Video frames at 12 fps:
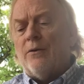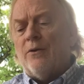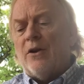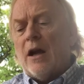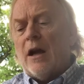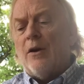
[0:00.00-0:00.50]
to
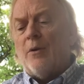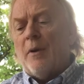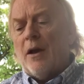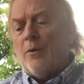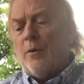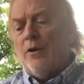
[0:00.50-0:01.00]
die no
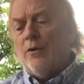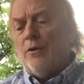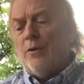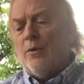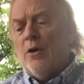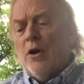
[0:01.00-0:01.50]
matter what you
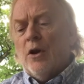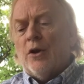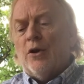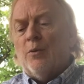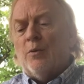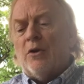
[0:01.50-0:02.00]
do,
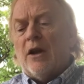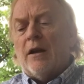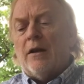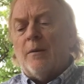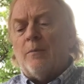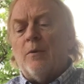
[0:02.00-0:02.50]
you will
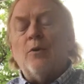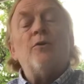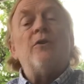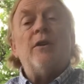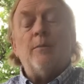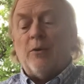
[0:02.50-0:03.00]
end up
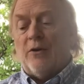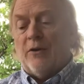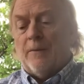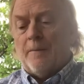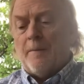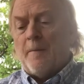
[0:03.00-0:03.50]
losing the person.
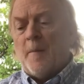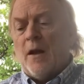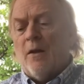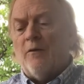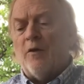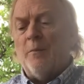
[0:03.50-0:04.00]

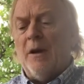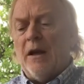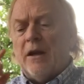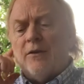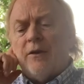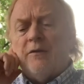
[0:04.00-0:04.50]
For me
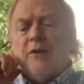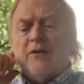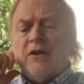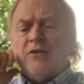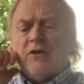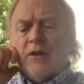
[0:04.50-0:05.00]
as a
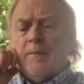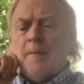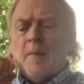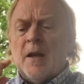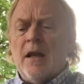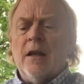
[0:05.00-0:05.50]
physician,
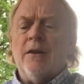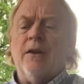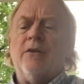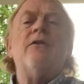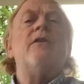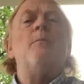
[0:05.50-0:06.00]

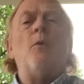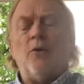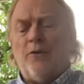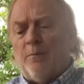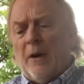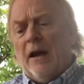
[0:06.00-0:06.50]
this is the
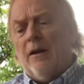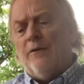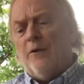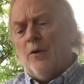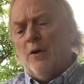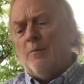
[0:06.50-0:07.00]
most
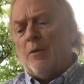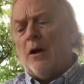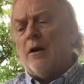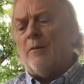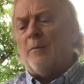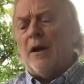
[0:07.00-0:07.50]
painful
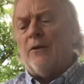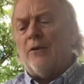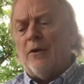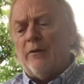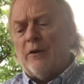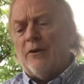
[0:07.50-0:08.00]
part of my
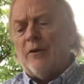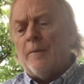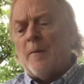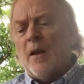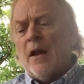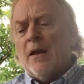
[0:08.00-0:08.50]
service.
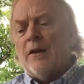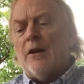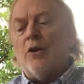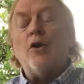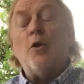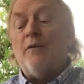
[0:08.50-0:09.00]
There
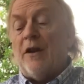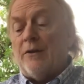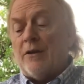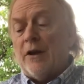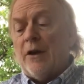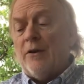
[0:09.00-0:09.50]
are no
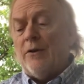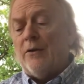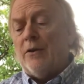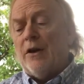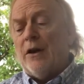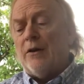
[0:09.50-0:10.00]
ventilators
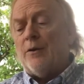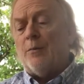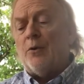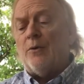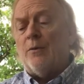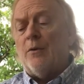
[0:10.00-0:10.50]
here to
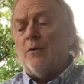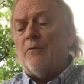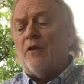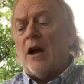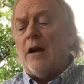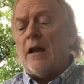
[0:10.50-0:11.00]

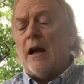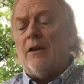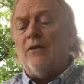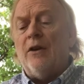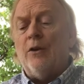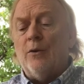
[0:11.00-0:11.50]
provide
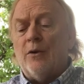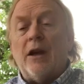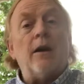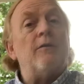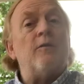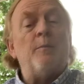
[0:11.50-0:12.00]
ICU
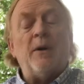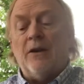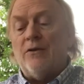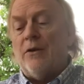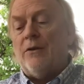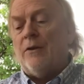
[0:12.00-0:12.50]
care for
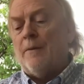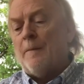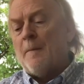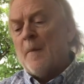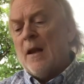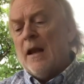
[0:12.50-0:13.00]
patients.
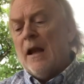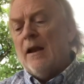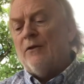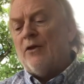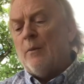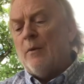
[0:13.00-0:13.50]

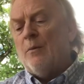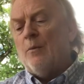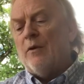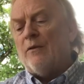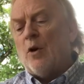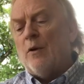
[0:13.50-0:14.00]
If someone
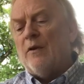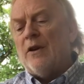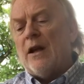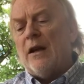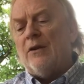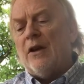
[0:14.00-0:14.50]
with
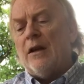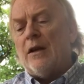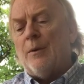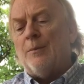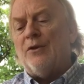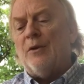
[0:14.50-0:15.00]
COVID-19
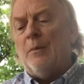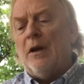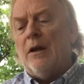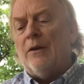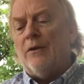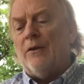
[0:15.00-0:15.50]
comes to me
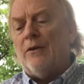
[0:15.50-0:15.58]
in